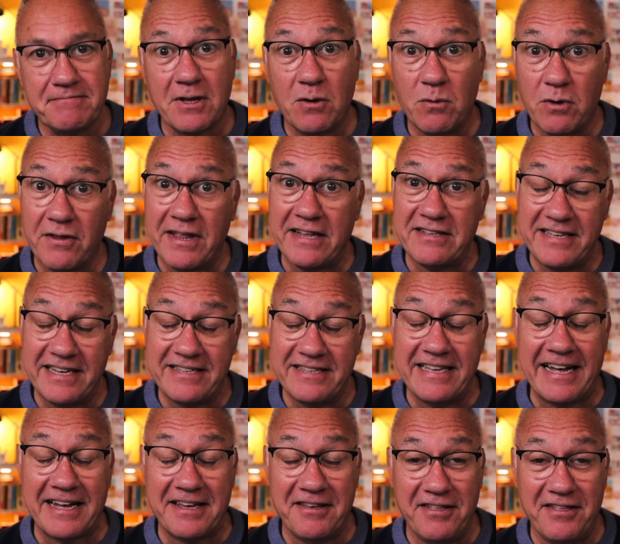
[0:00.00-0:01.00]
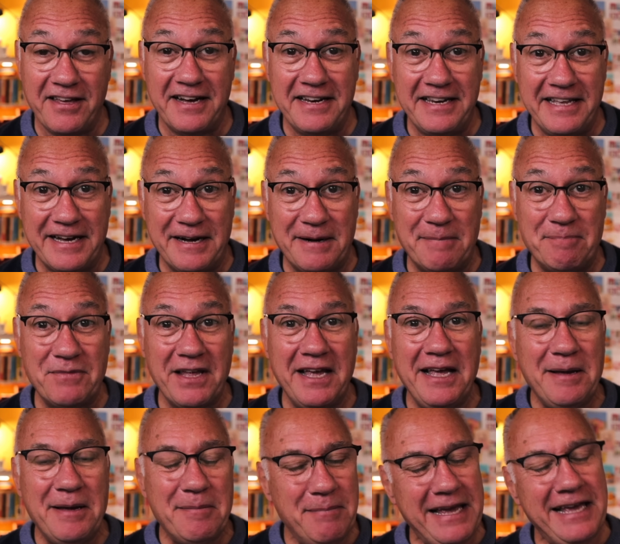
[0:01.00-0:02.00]
Well, that's exactly the idea.
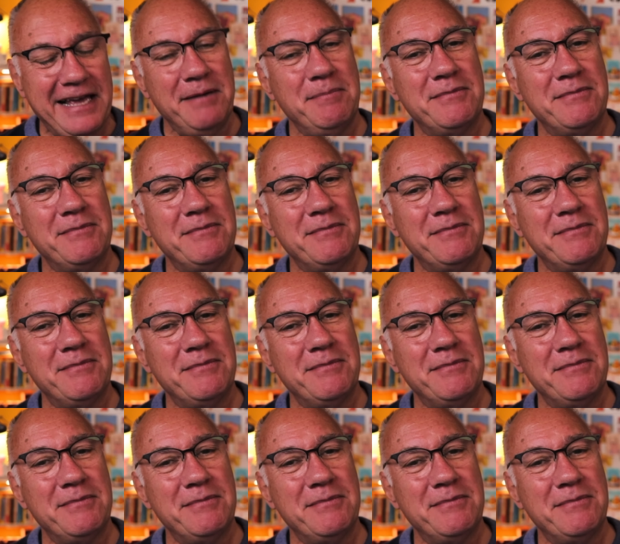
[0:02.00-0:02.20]
Making